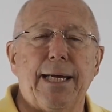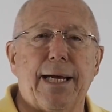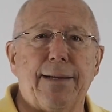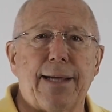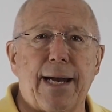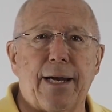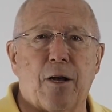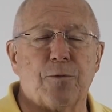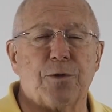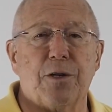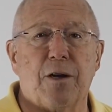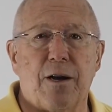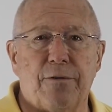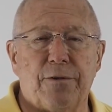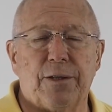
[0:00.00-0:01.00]
and that helps an
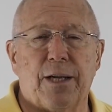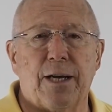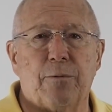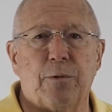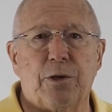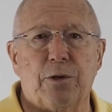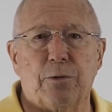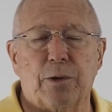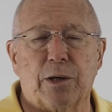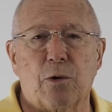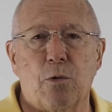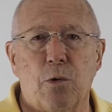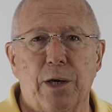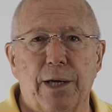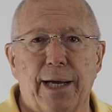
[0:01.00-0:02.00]
awful lot when you're
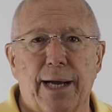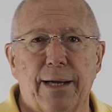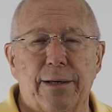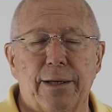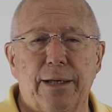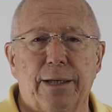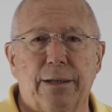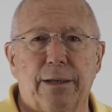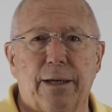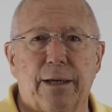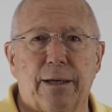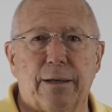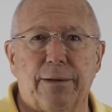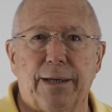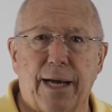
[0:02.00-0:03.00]
recording out in
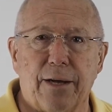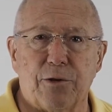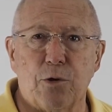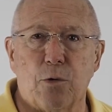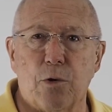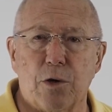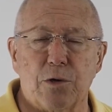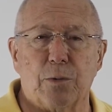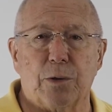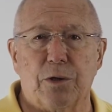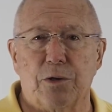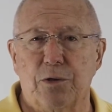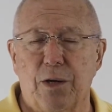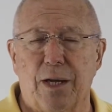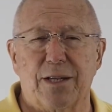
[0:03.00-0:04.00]
uh, the outdoors when
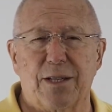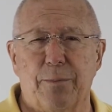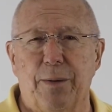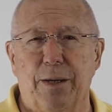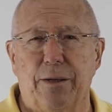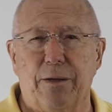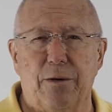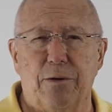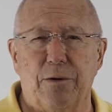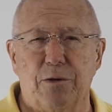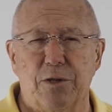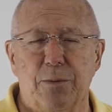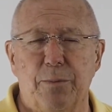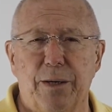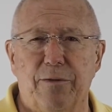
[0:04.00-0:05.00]
there's it's a bit there's,
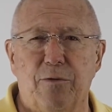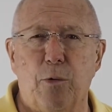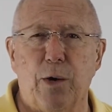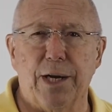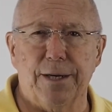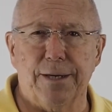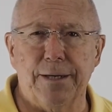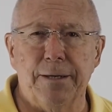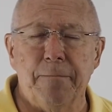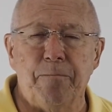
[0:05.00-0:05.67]
there's a bit of wind.